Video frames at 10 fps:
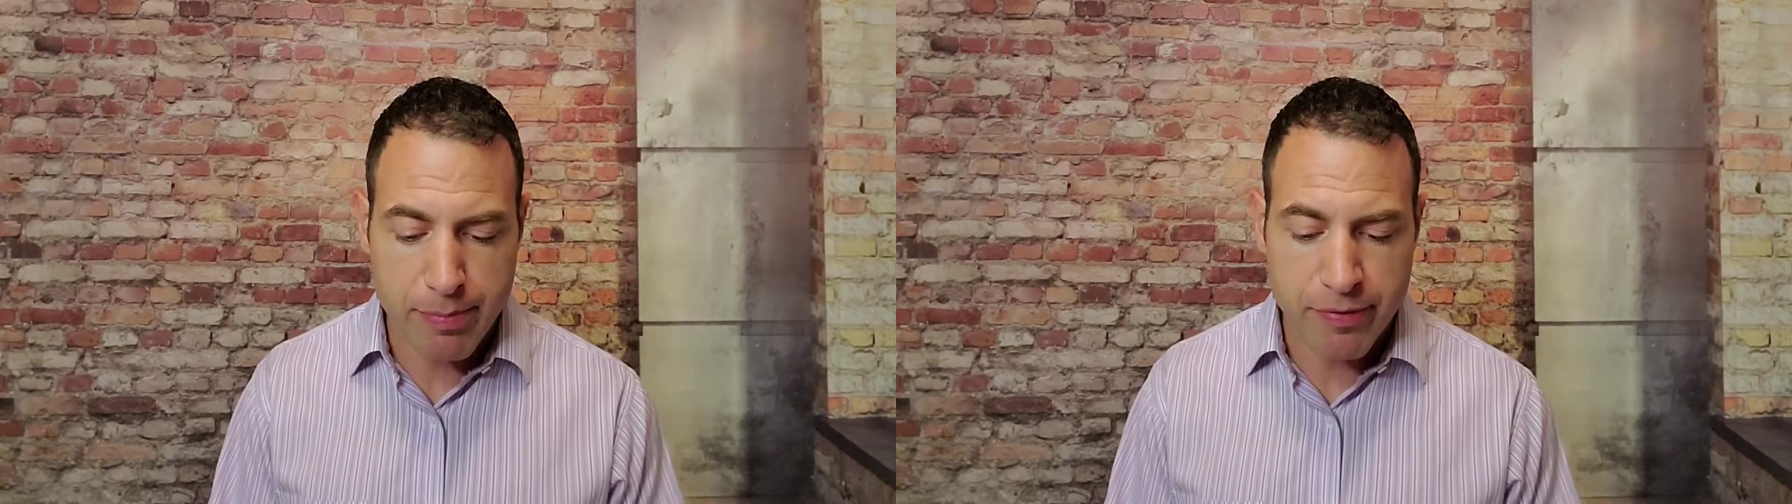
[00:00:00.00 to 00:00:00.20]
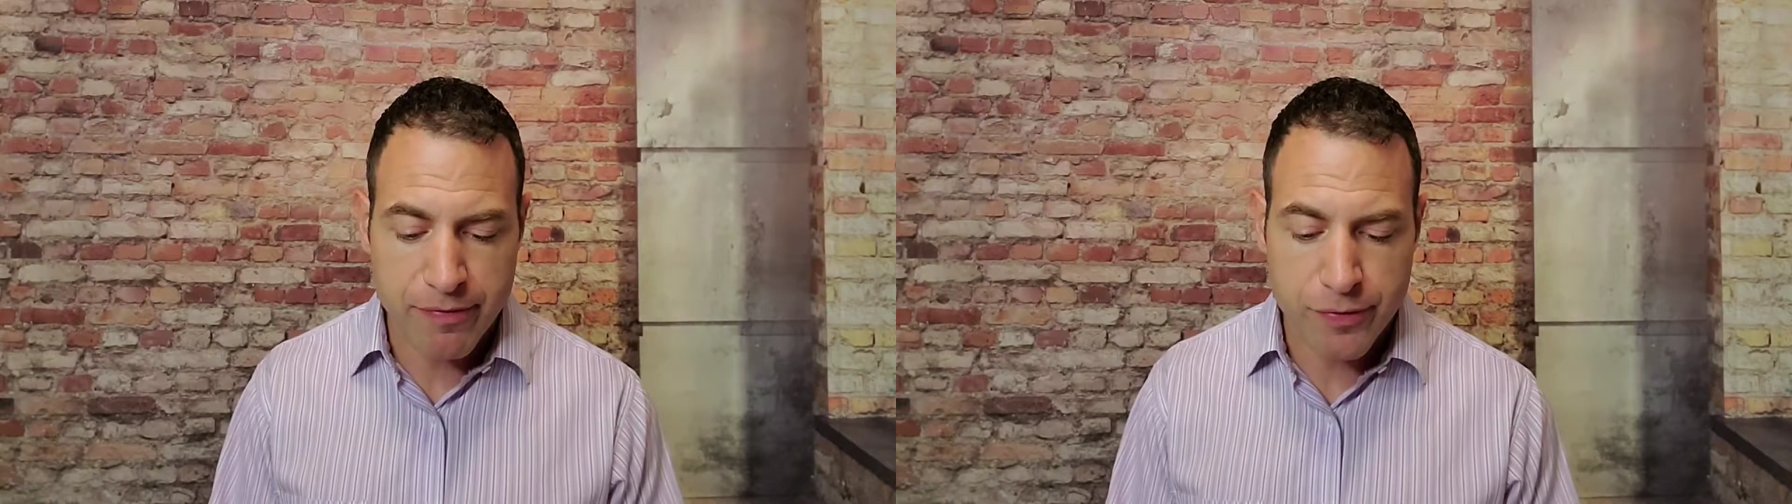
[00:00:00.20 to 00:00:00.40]

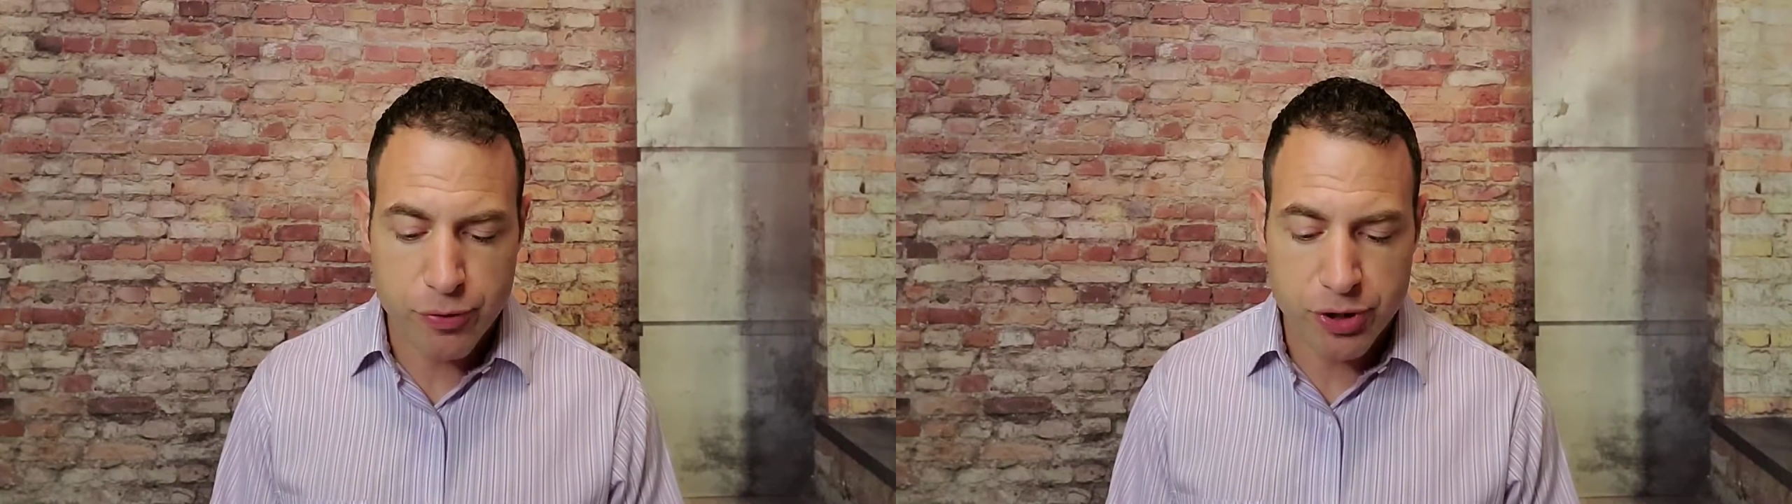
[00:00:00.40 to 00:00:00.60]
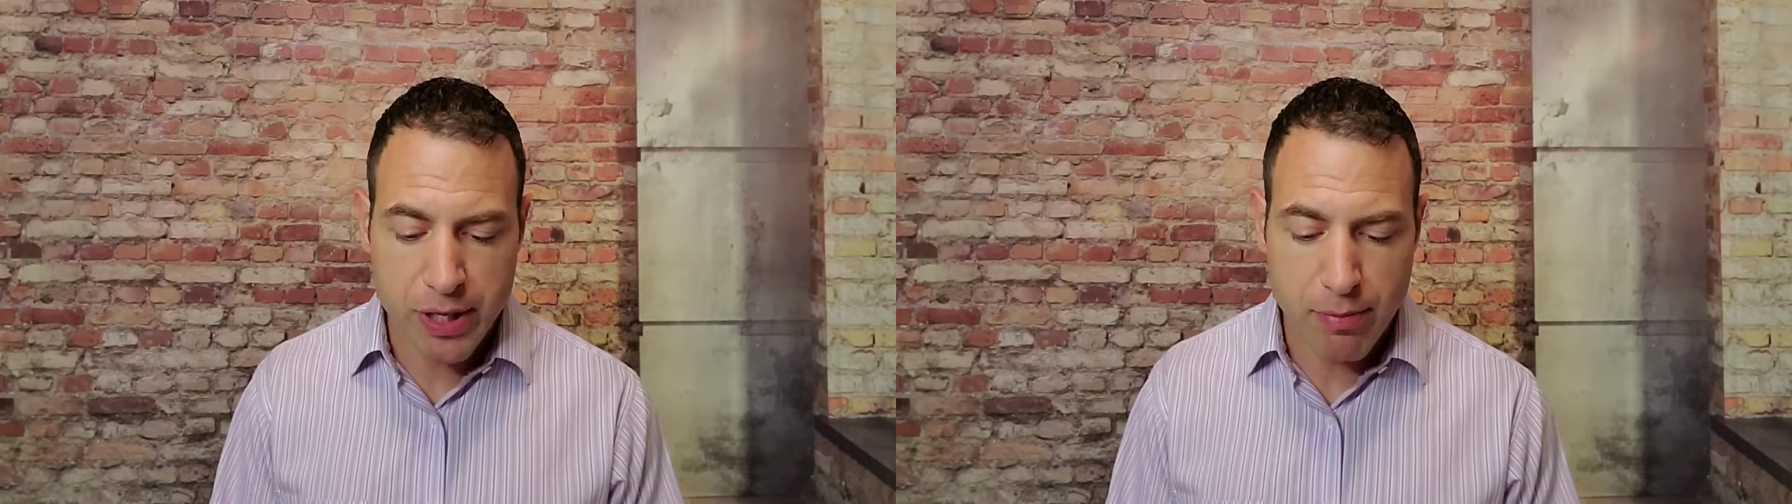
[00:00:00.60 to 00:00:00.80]

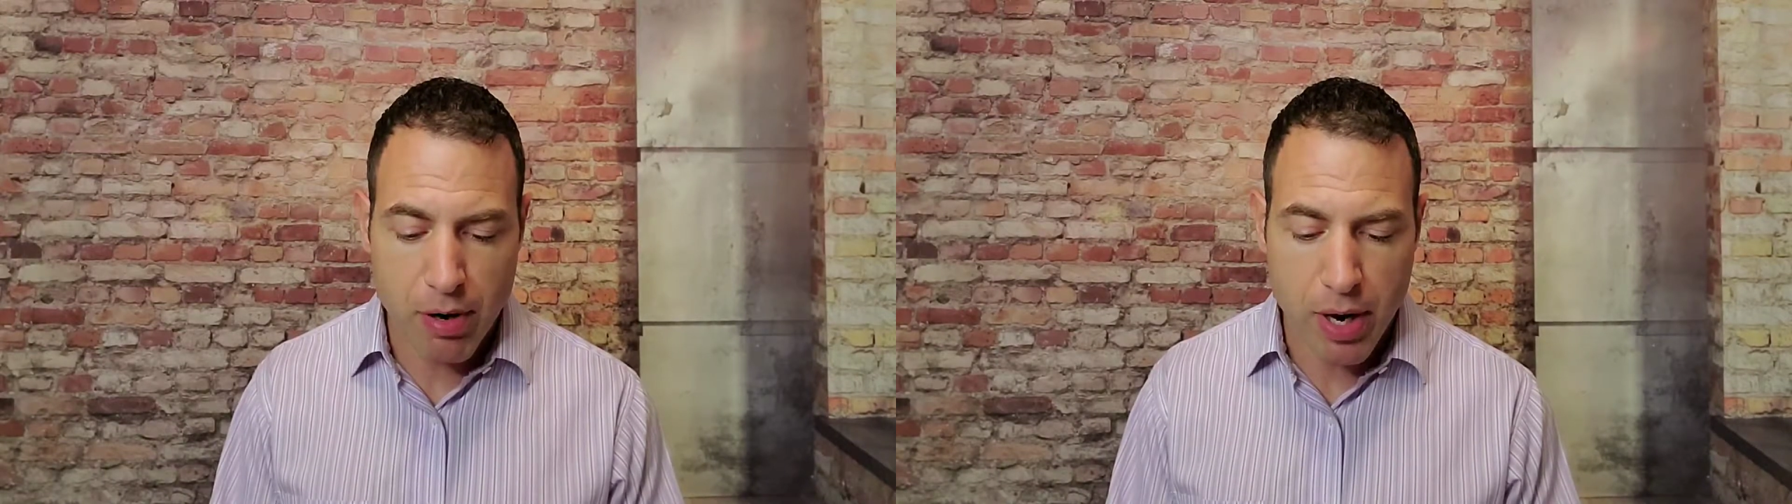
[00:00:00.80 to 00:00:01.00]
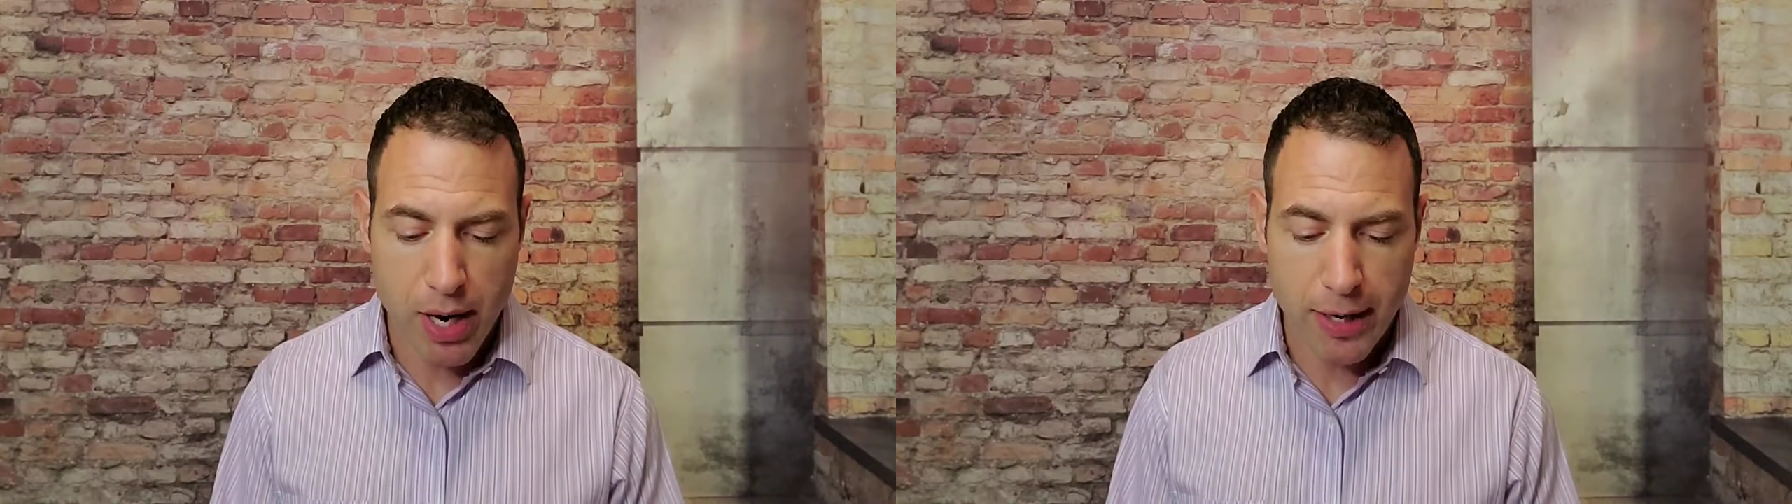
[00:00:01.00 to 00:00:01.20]
perfusion
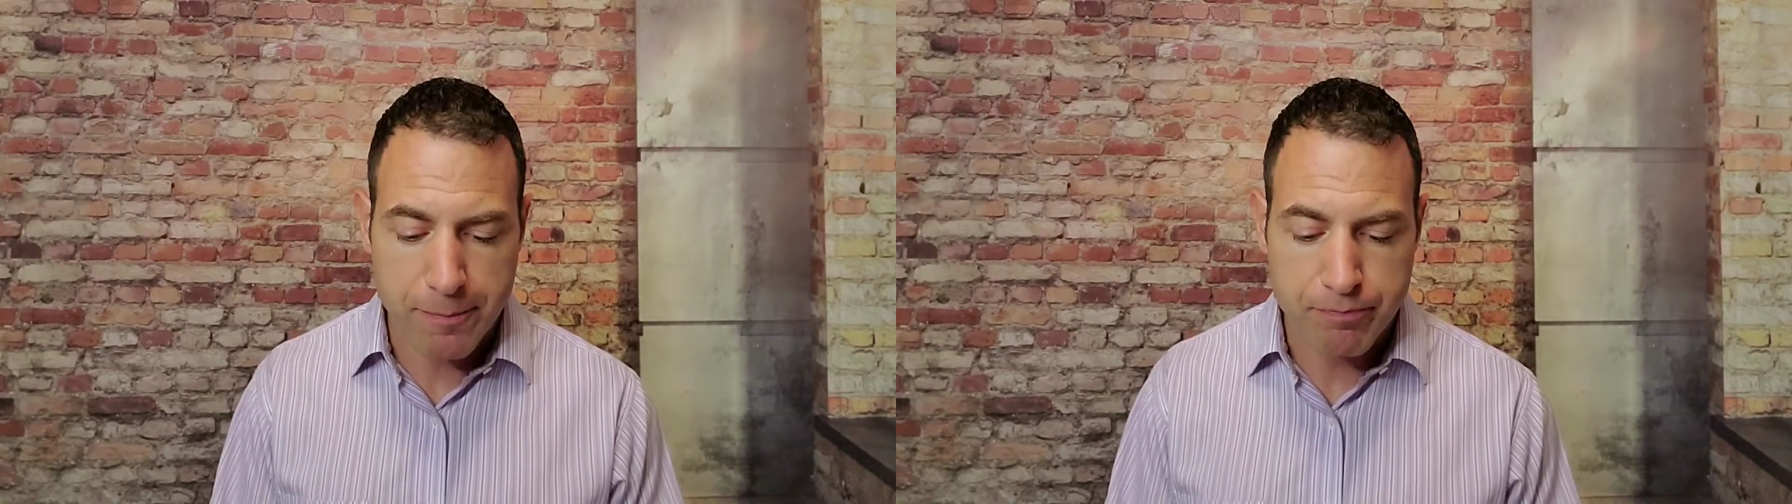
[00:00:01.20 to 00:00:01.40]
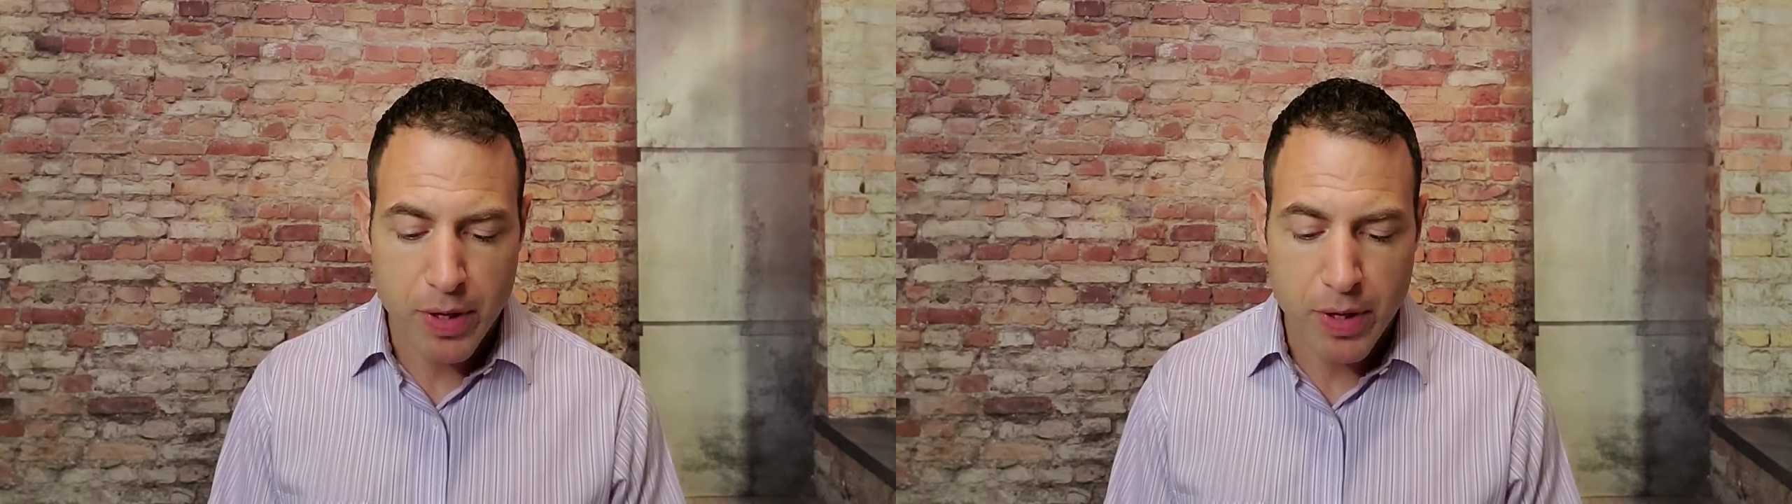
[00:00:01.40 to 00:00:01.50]
MRI,